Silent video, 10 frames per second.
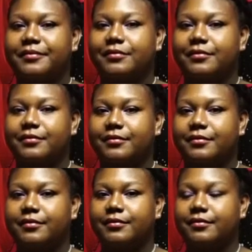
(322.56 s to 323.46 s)

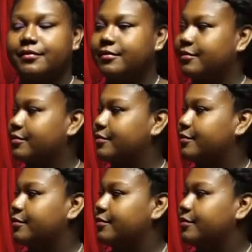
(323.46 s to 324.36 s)

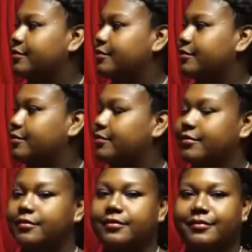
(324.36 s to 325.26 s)

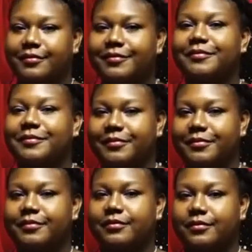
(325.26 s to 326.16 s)

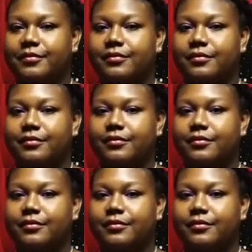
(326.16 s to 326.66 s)
[no speech]